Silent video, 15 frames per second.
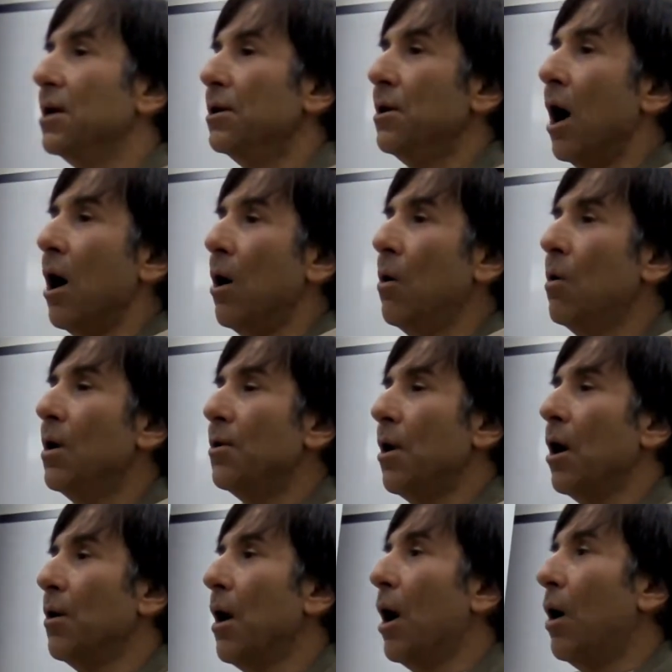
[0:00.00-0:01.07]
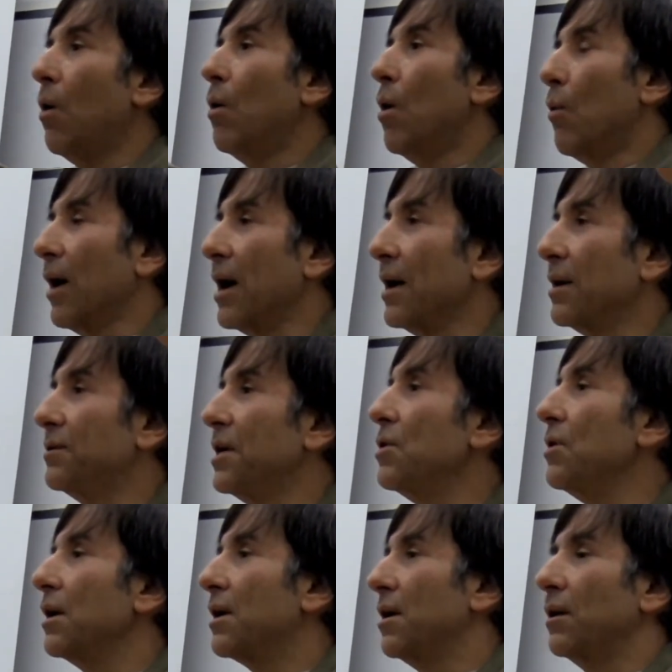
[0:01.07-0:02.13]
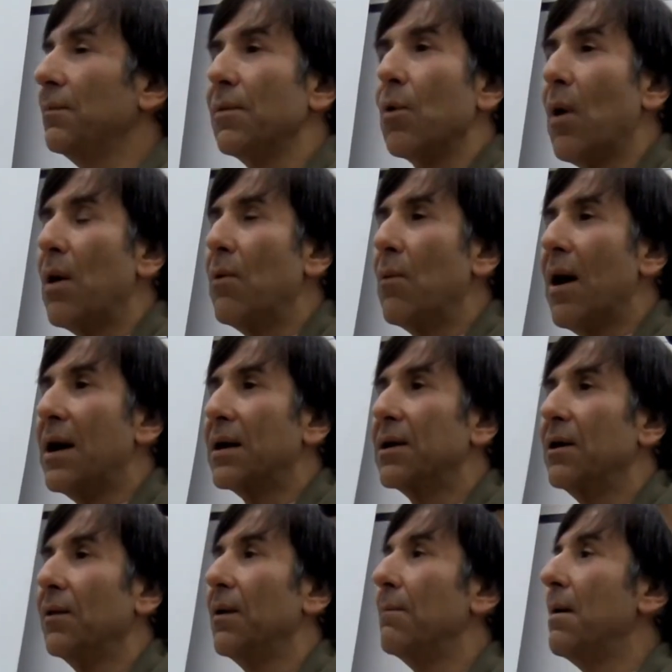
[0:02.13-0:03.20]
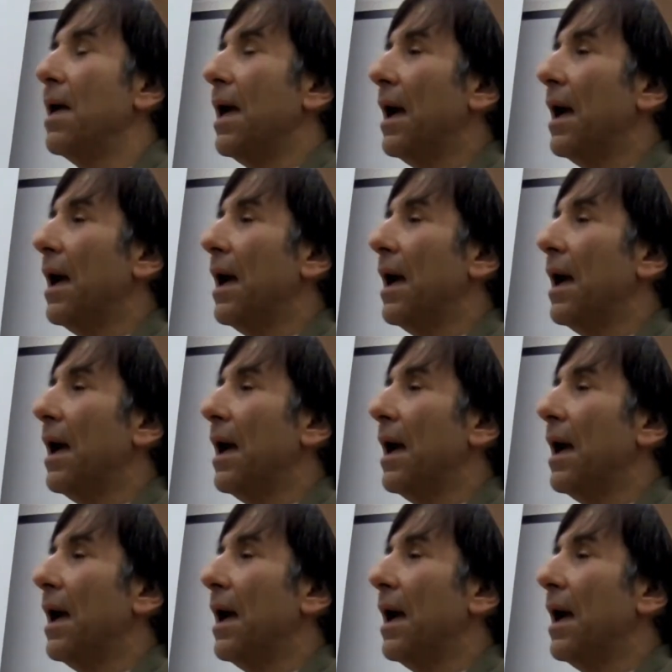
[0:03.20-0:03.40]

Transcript: no, no, no, we're going to continue to kill them the way we want to kill them.